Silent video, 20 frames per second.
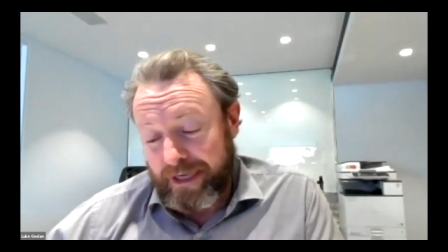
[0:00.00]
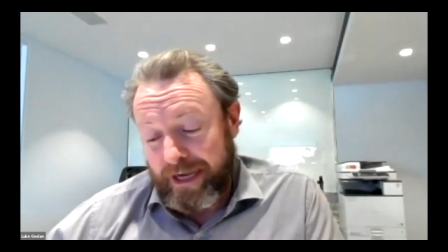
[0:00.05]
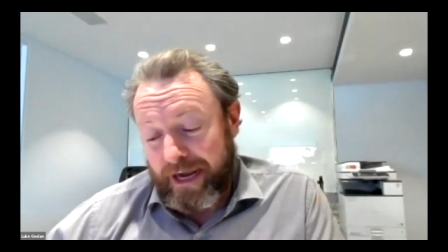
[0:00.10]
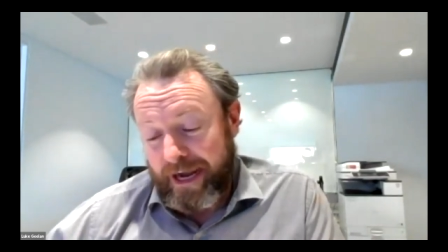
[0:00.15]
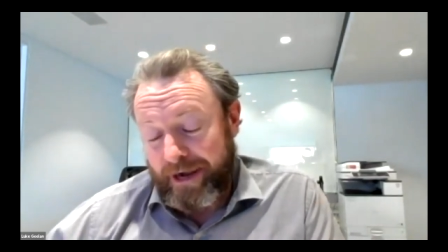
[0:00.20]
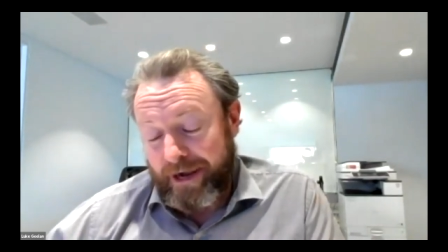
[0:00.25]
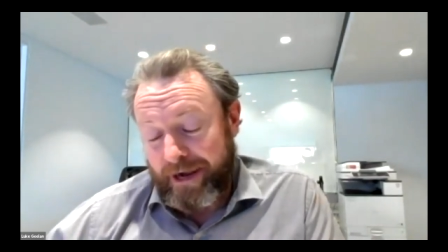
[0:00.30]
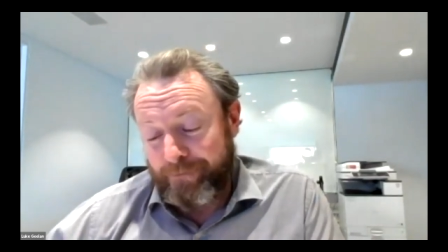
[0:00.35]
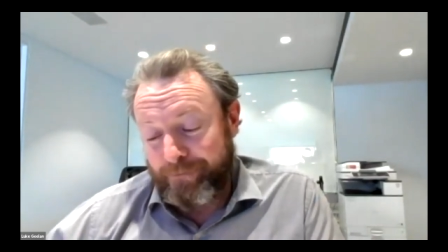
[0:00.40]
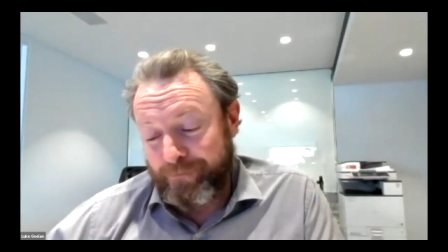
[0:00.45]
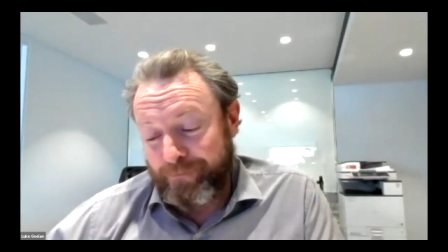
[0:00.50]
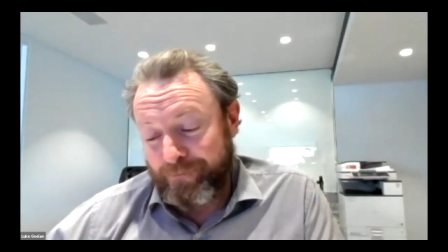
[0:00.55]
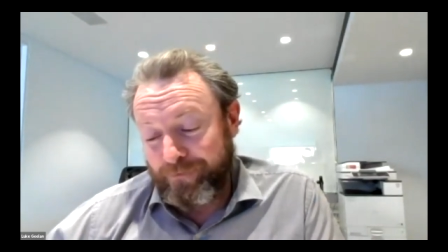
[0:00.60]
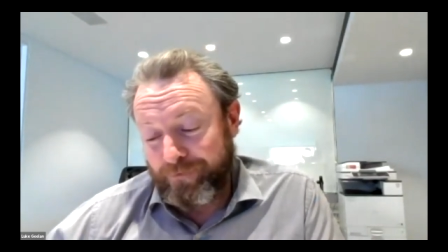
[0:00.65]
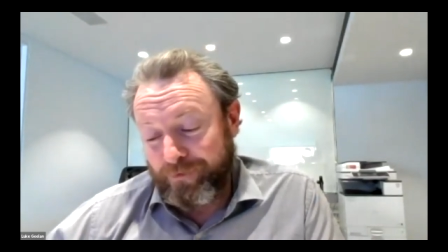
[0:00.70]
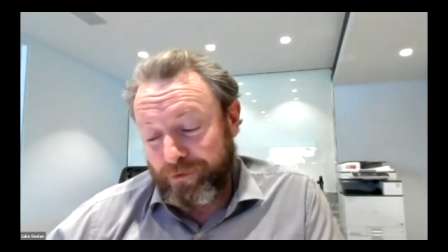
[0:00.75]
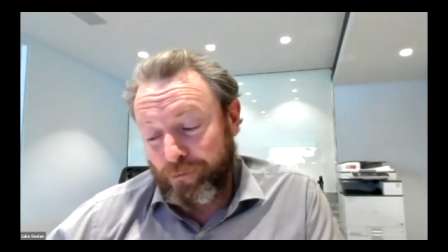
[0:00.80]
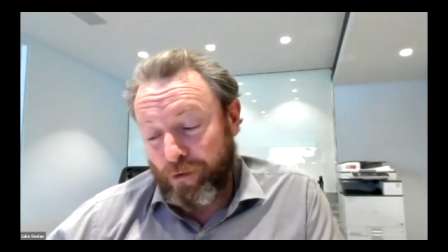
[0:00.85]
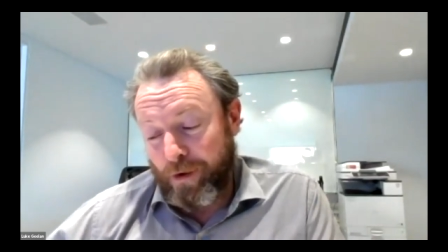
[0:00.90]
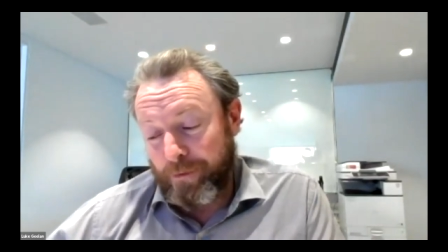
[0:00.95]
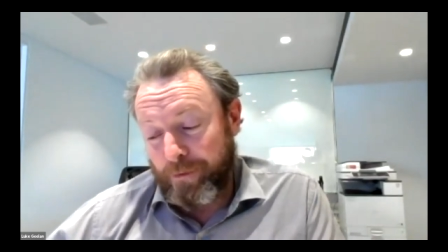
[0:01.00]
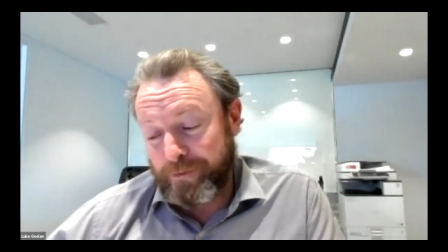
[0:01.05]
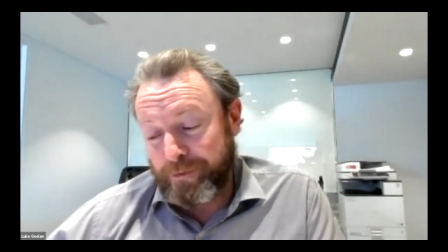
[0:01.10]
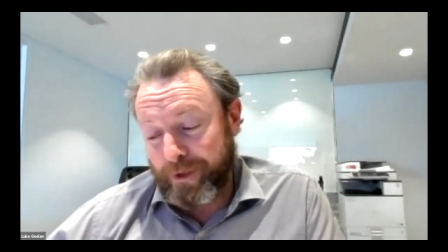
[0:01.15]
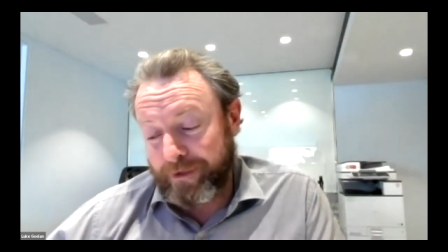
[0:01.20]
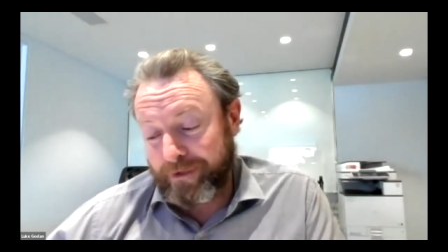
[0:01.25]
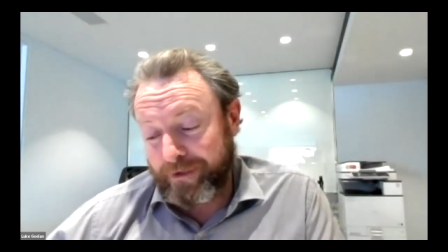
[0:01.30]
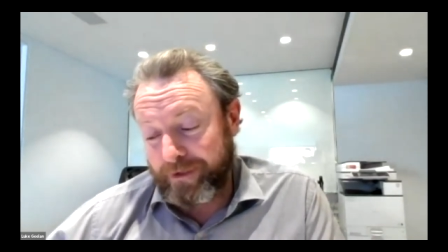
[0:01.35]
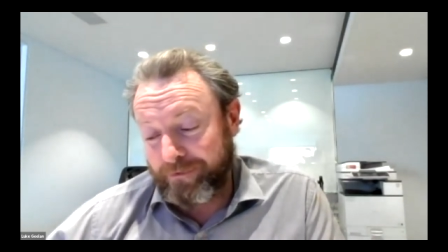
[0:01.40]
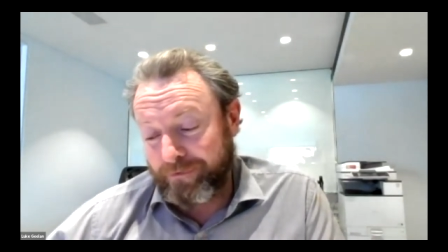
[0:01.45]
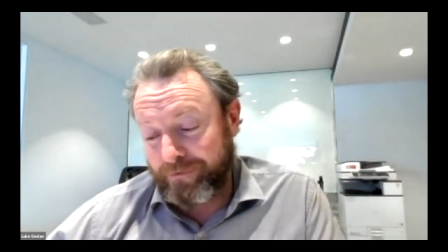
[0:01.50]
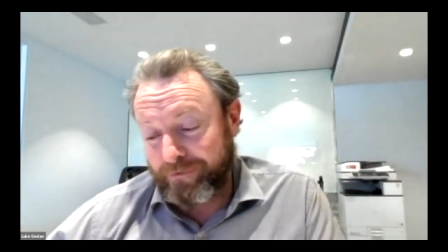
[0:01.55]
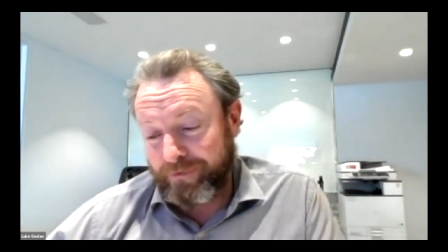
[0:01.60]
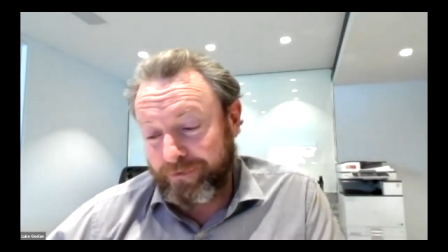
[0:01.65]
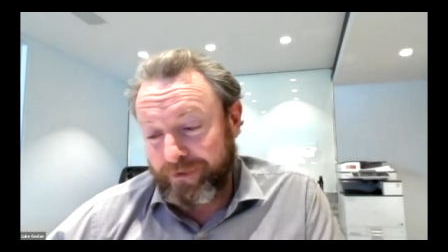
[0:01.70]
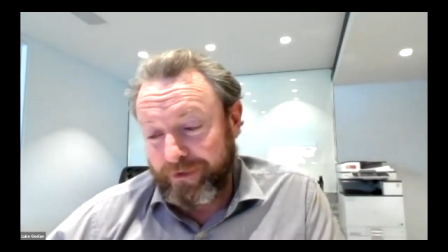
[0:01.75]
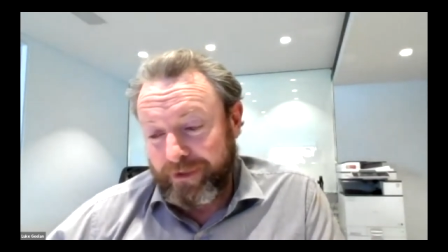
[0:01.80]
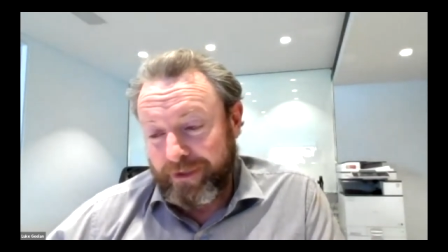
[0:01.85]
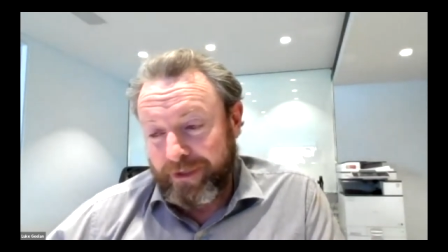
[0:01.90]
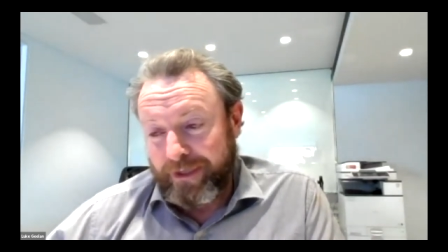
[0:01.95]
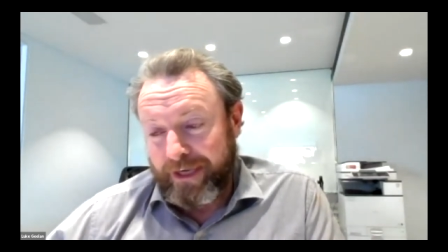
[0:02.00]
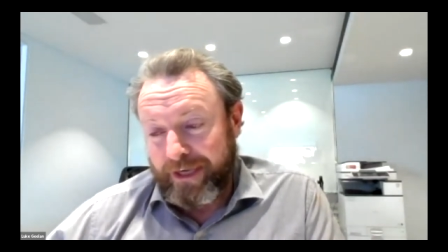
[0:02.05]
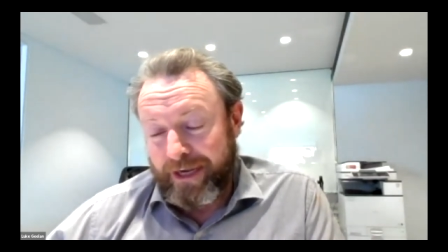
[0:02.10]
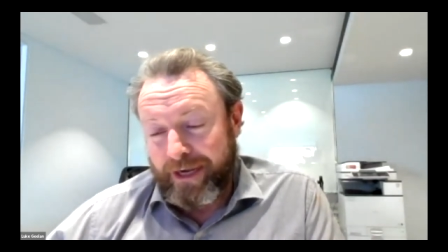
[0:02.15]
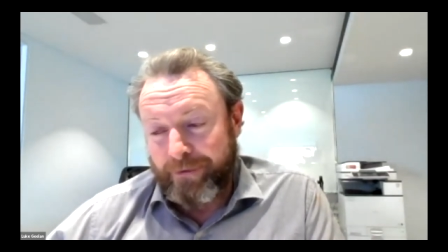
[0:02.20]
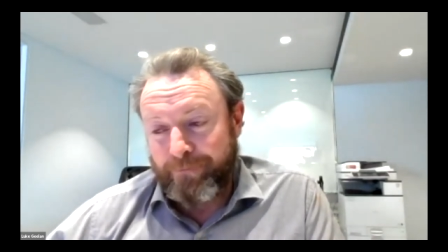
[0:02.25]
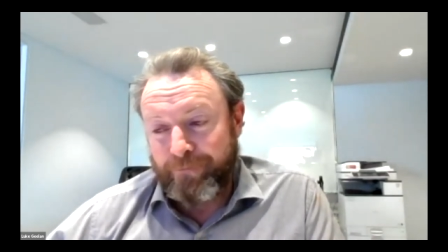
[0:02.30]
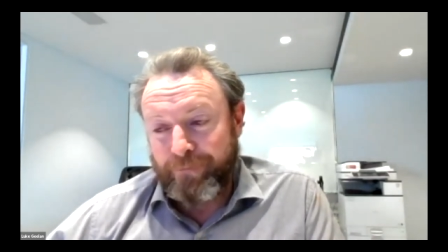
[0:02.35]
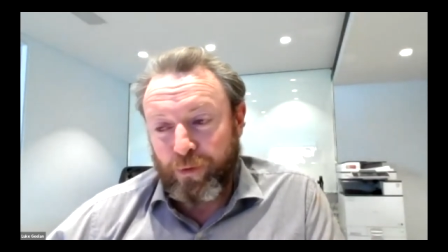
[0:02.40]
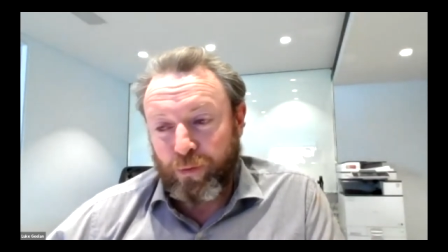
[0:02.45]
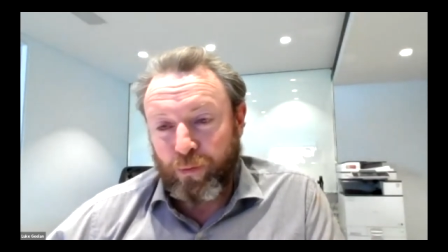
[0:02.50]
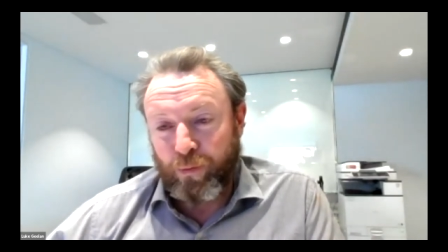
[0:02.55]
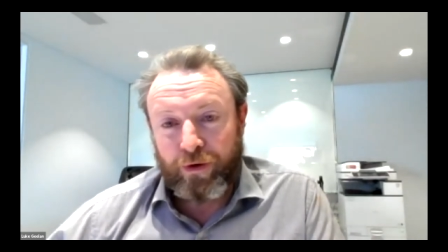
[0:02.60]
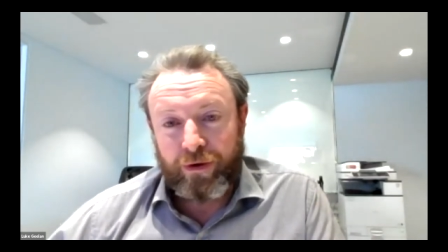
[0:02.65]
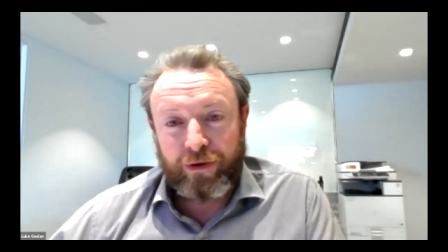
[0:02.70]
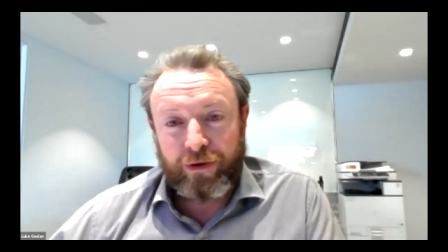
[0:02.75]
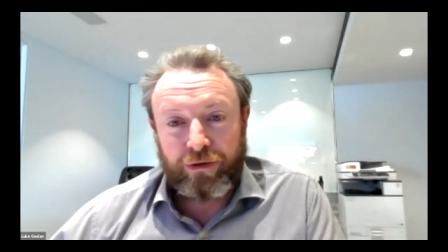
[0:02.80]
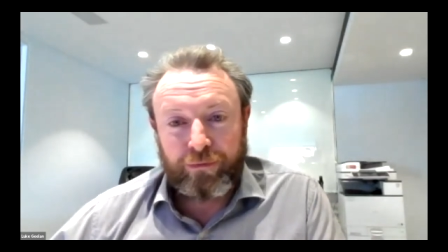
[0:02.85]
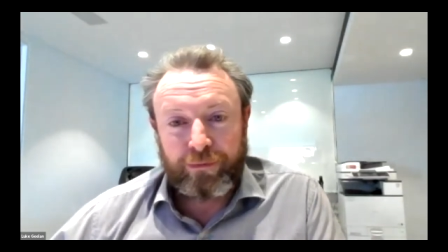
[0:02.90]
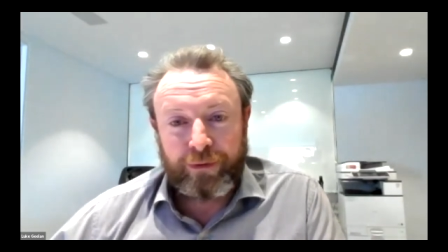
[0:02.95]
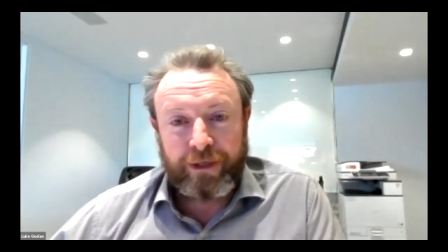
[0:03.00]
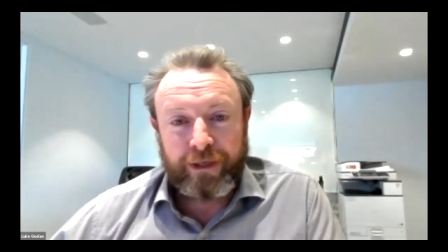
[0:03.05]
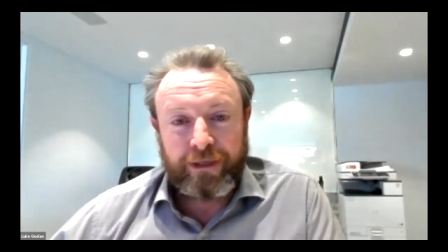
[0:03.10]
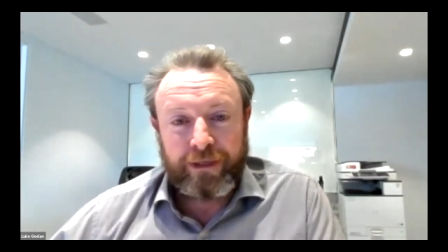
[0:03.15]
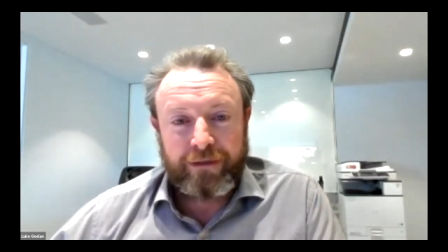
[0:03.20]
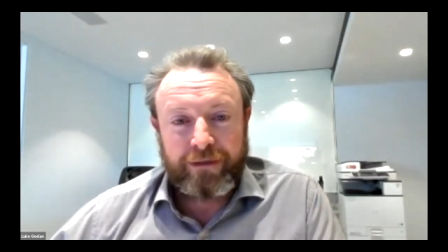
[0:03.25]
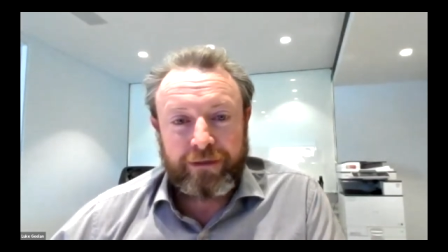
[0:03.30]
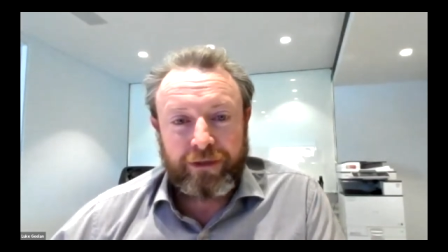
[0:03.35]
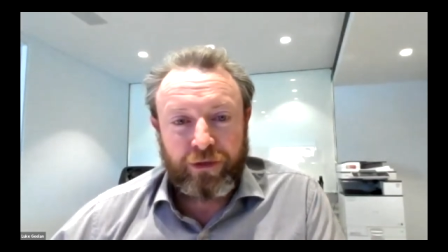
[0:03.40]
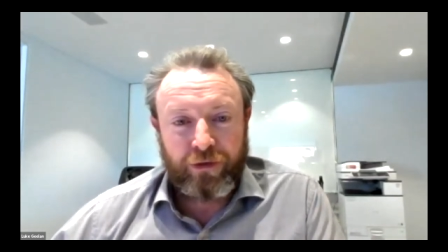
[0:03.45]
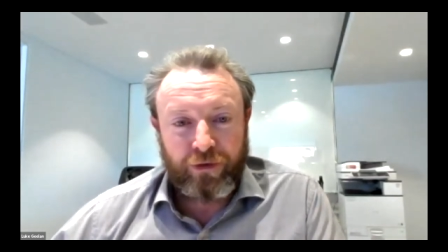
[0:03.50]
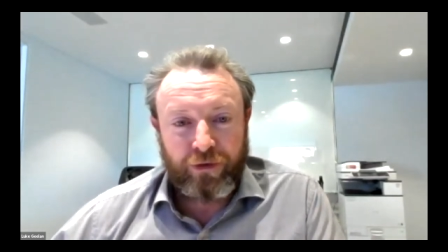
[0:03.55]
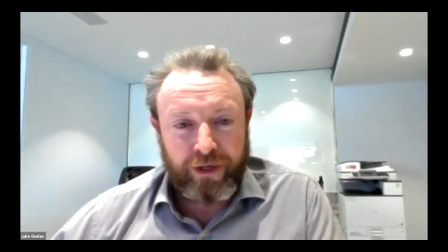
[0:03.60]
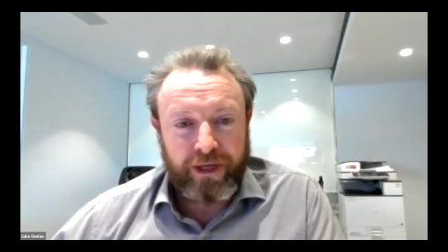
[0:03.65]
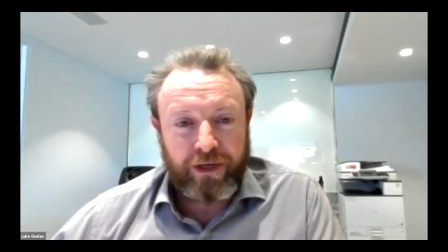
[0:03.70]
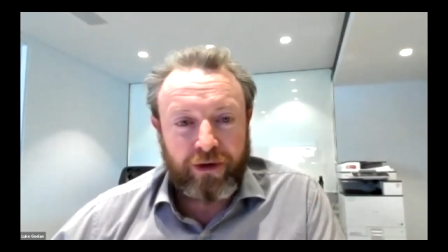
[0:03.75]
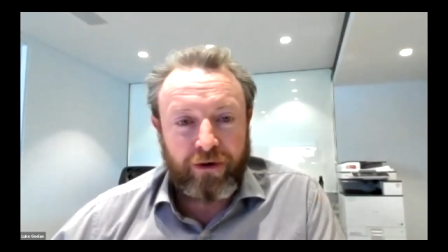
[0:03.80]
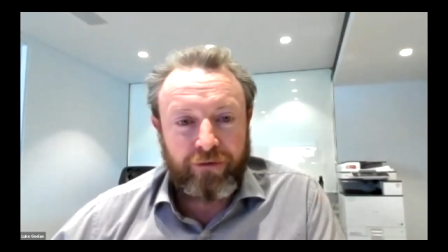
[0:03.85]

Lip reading: From my perspective, we're a little bit unique,